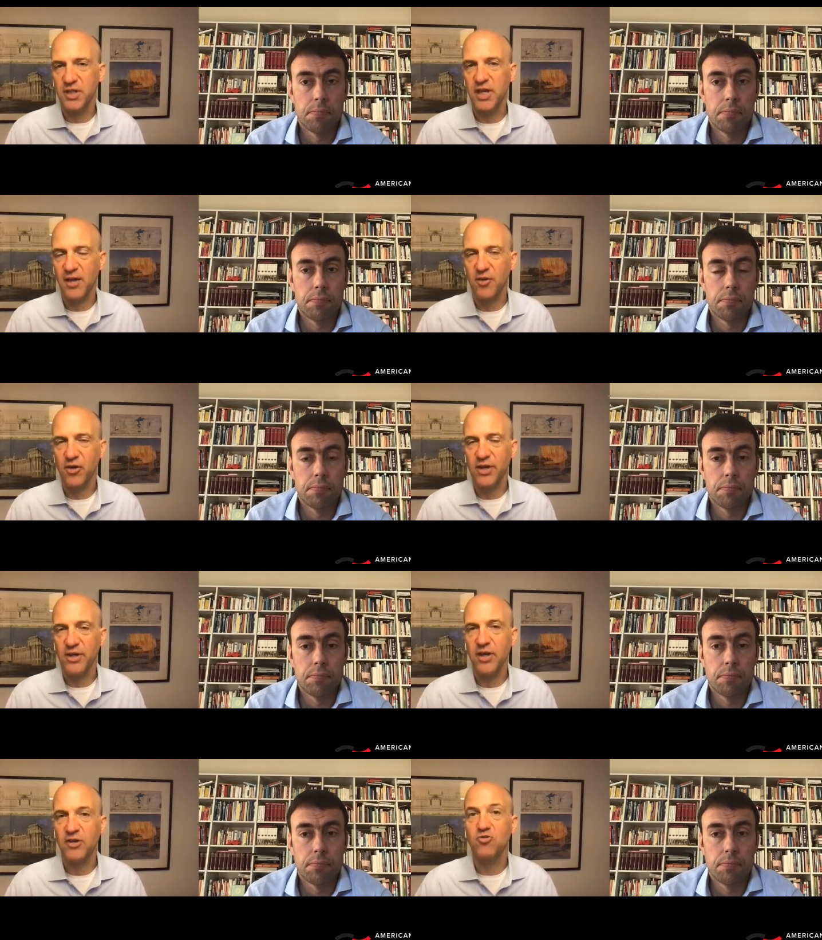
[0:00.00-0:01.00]
Speaker 1: together
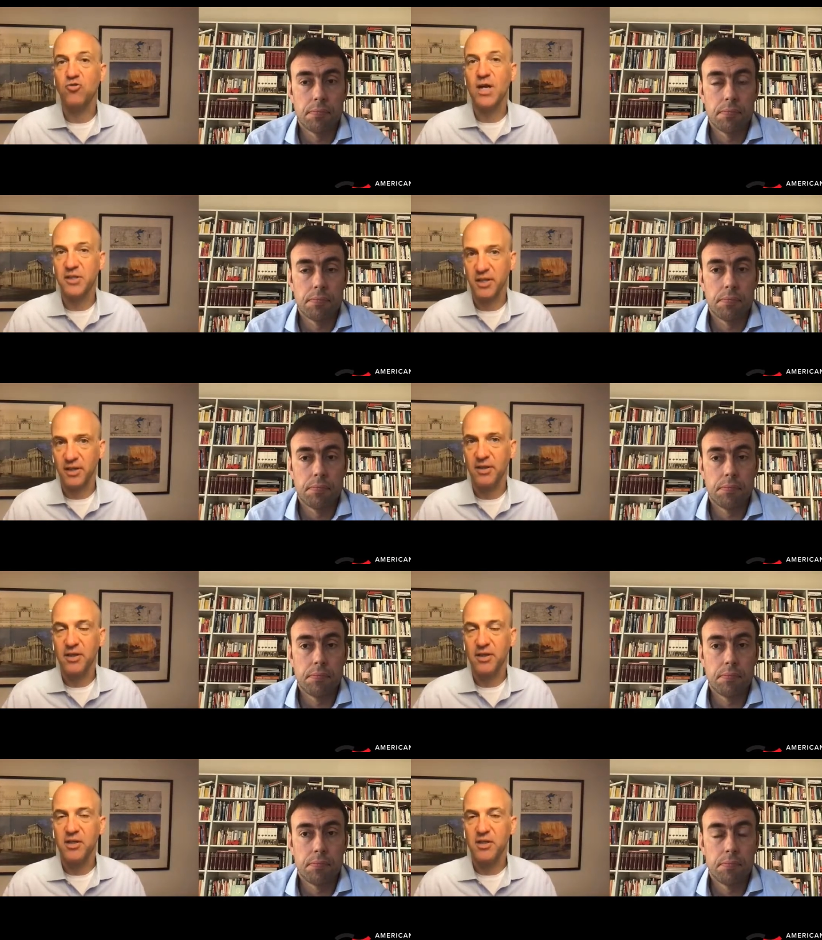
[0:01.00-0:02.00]
in addressing
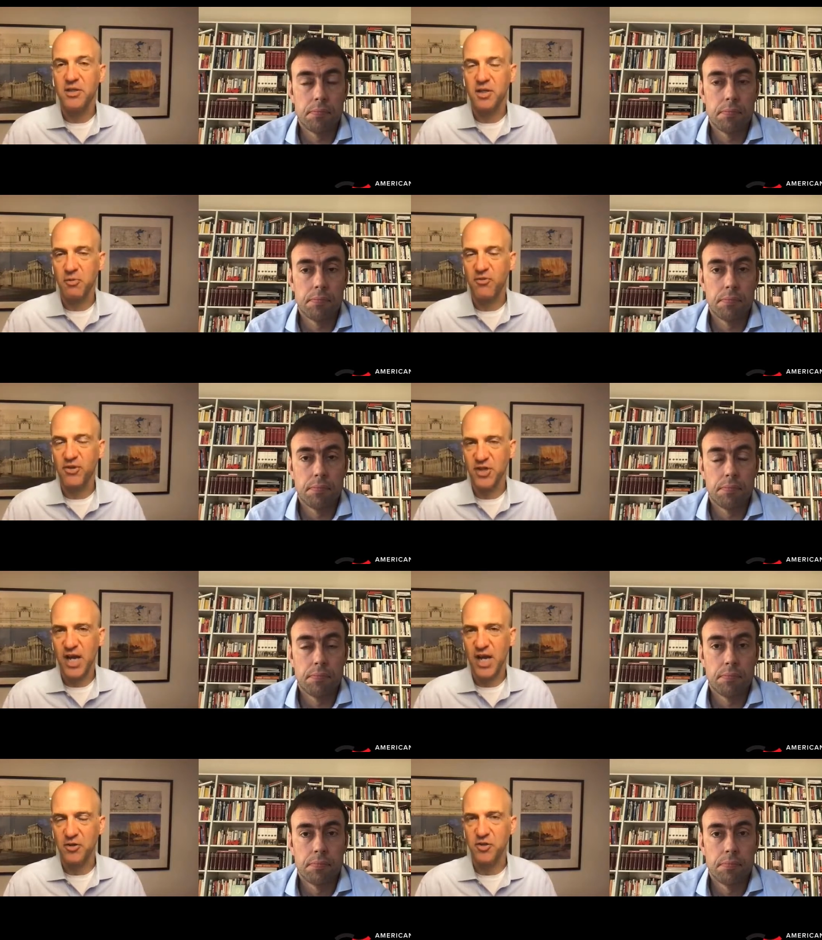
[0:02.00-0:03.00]
some of the
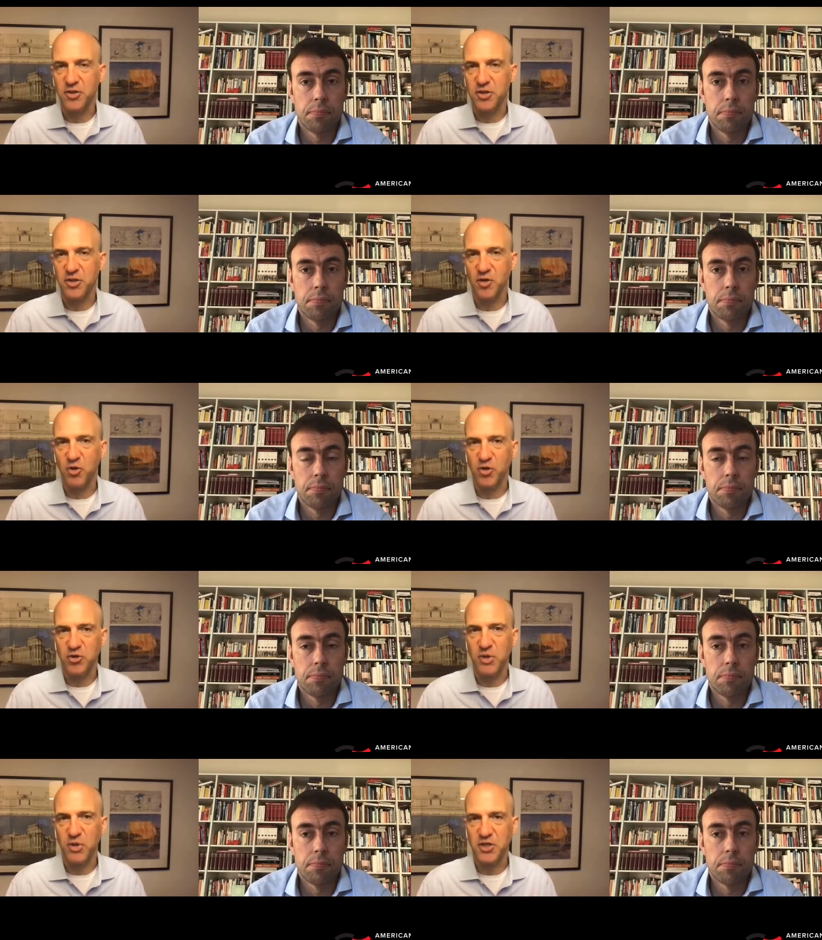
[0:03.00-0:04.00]
challenges that are
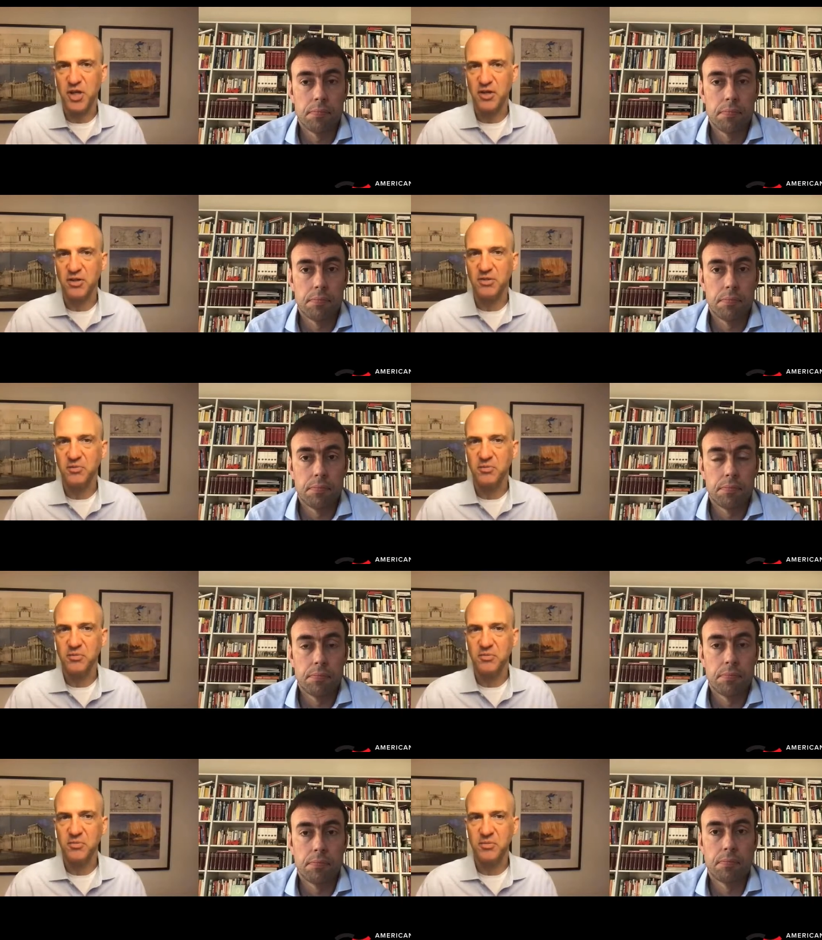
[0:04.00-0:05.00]
posed by China.
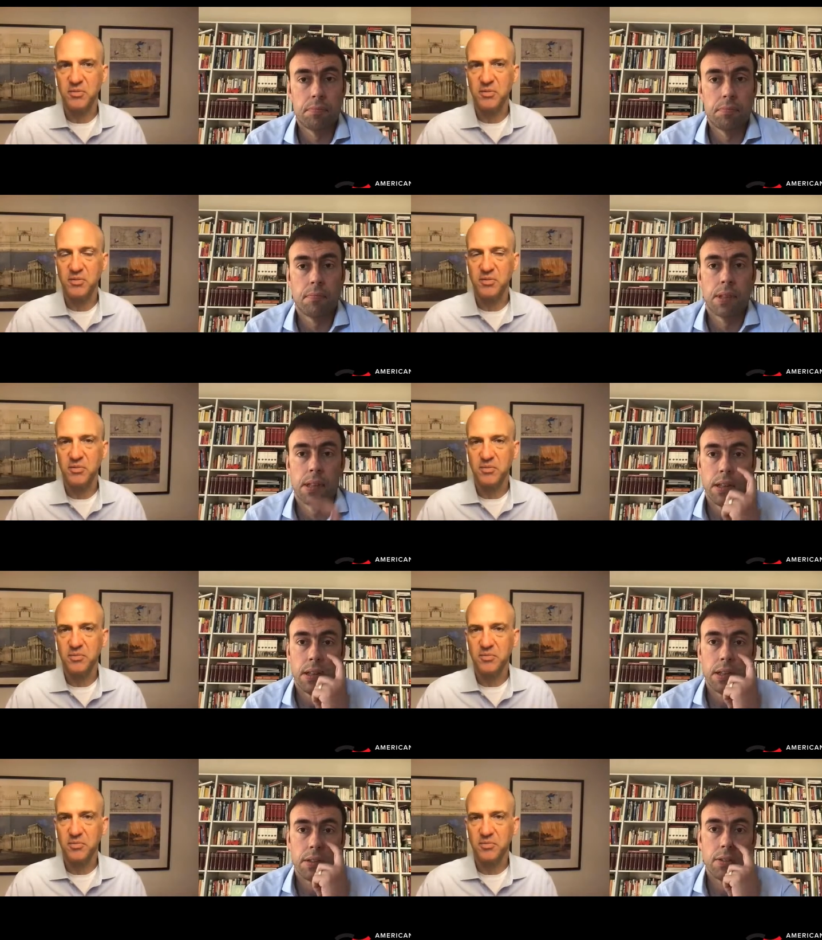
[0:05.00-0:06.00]

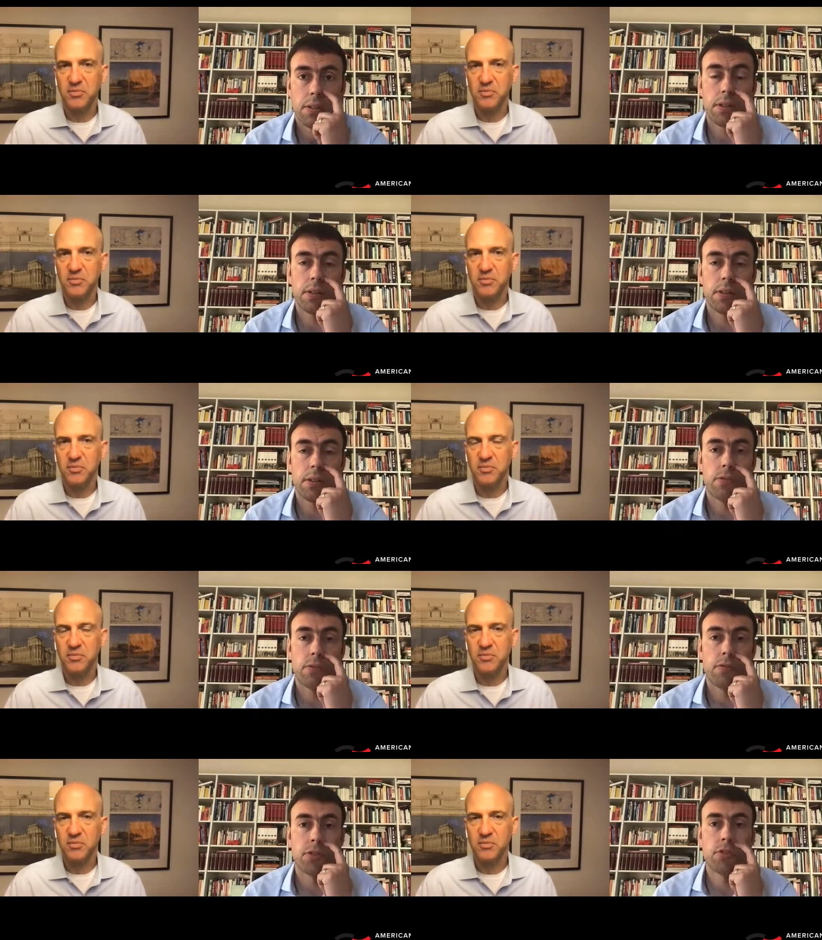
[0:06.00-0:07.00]
Speaker 2: So first of
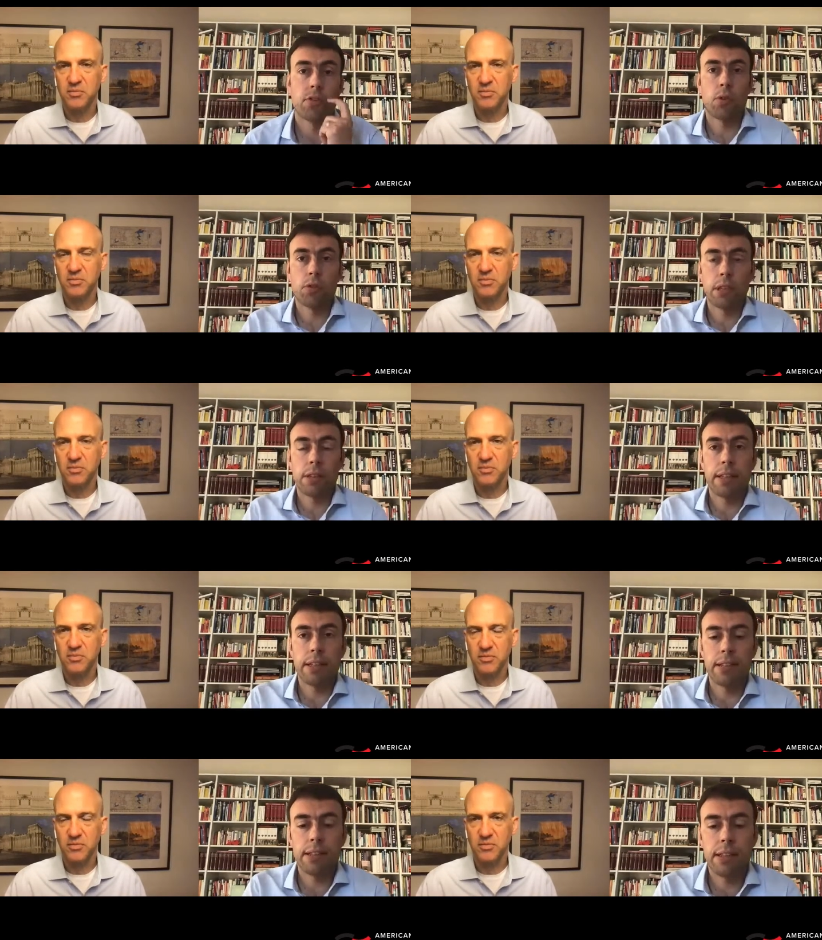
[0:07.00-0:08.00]
all, I want to
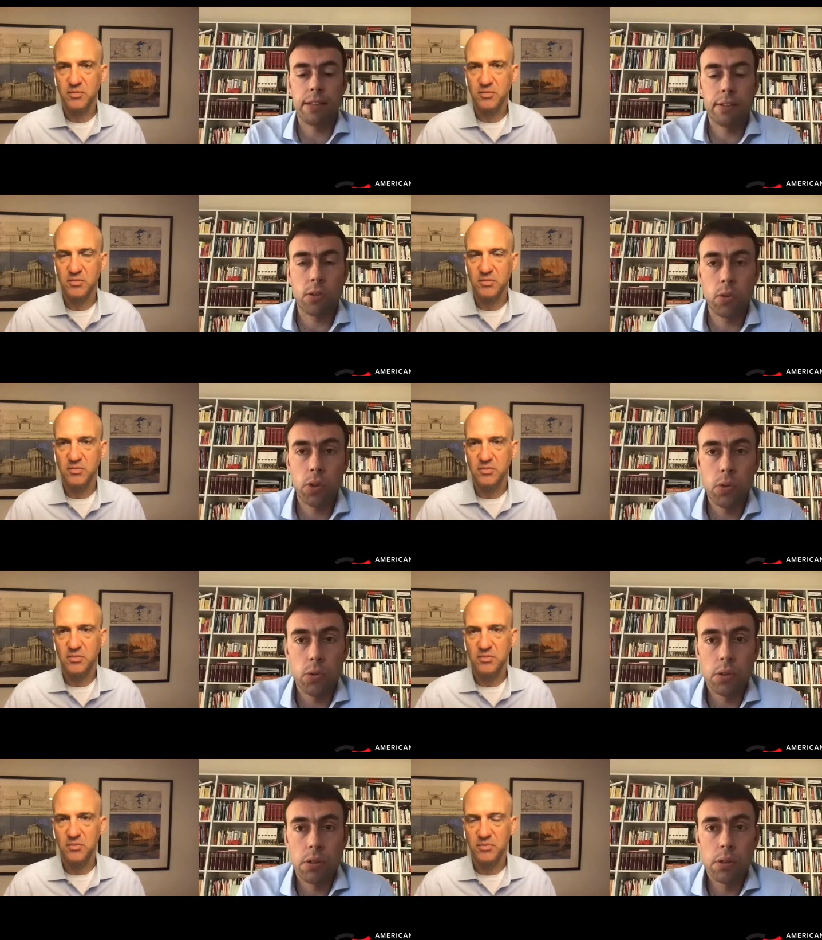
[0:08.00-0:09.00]
underline that there's a good
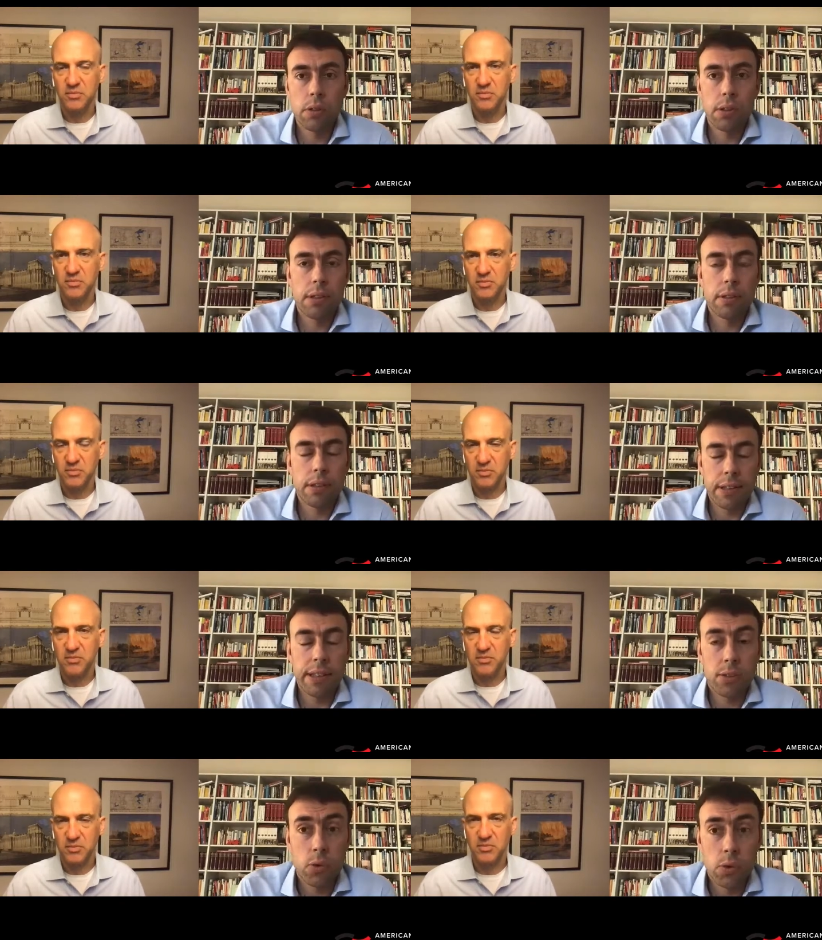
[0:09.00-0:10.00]
news that, that
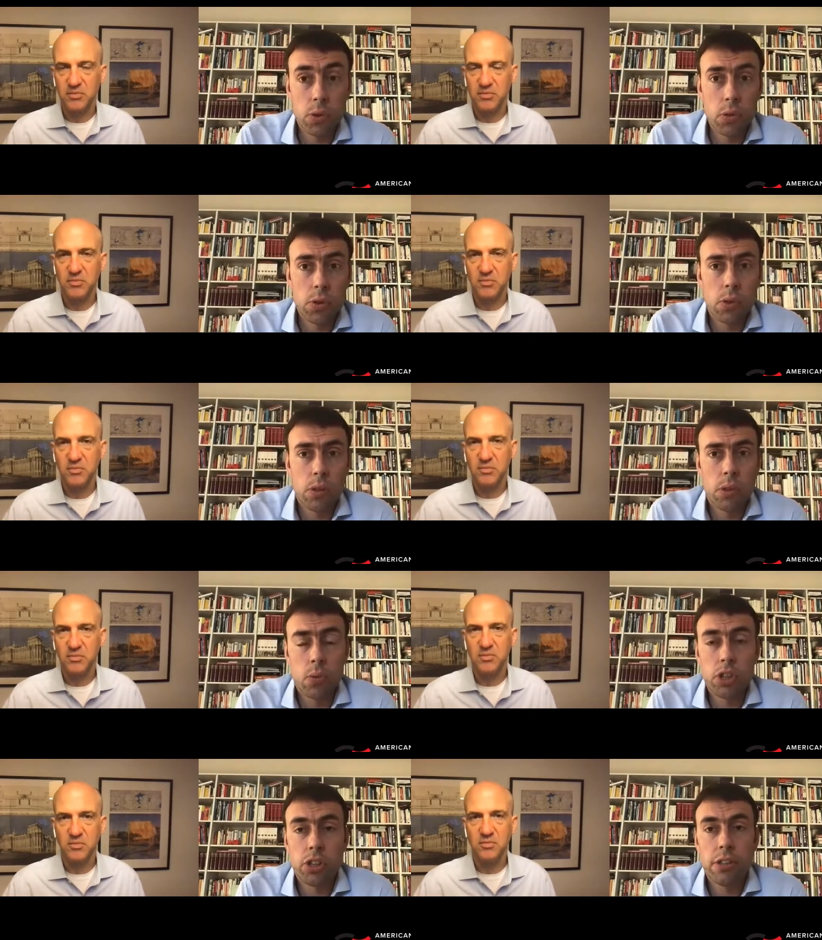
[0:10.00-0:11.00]
there's good news,
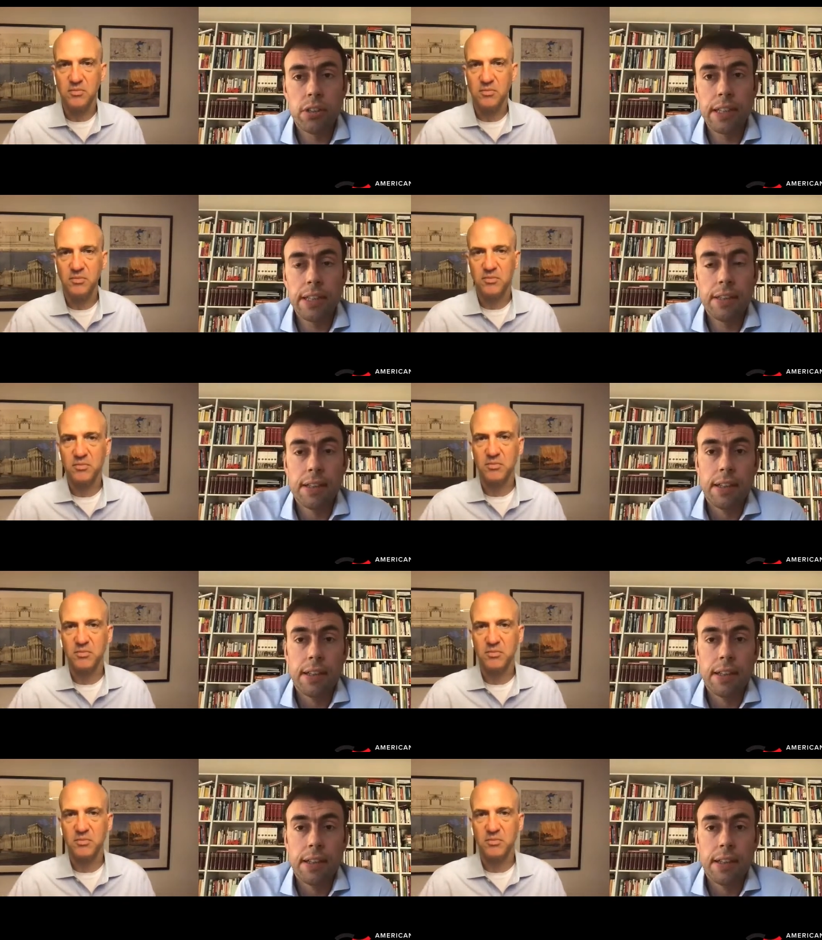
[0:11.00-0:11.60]
which is that